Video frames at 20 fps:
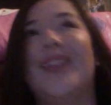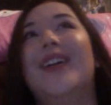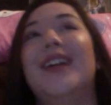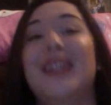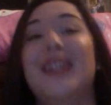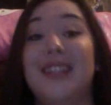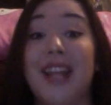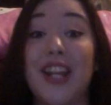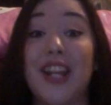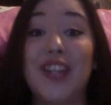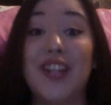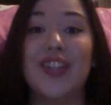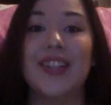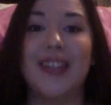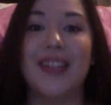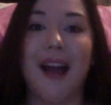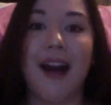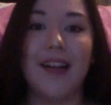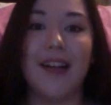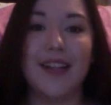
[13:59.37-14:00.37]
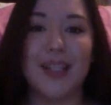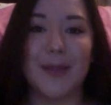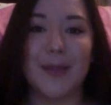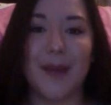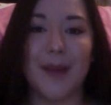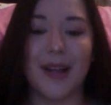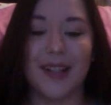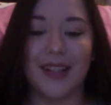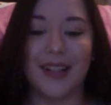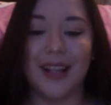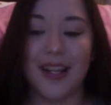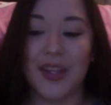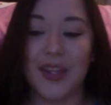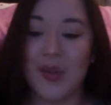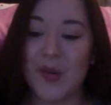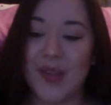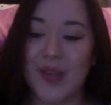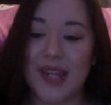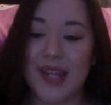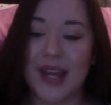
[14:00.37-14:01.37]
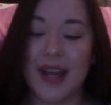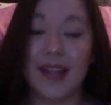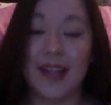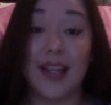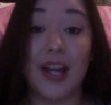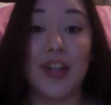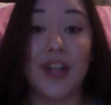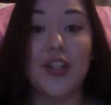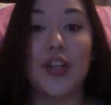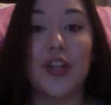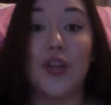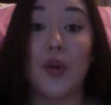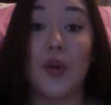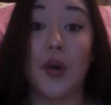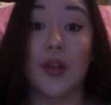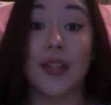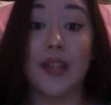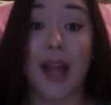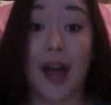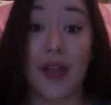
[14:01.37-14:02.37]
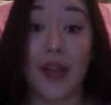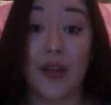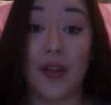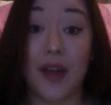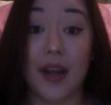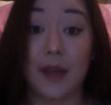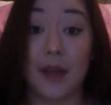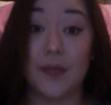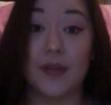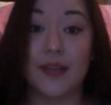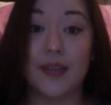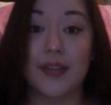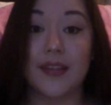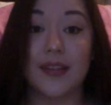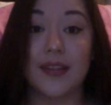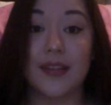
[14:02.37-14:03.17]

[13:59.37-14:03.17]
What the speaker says: Nature's Tongue spell, the one that allows you to talk to other animals.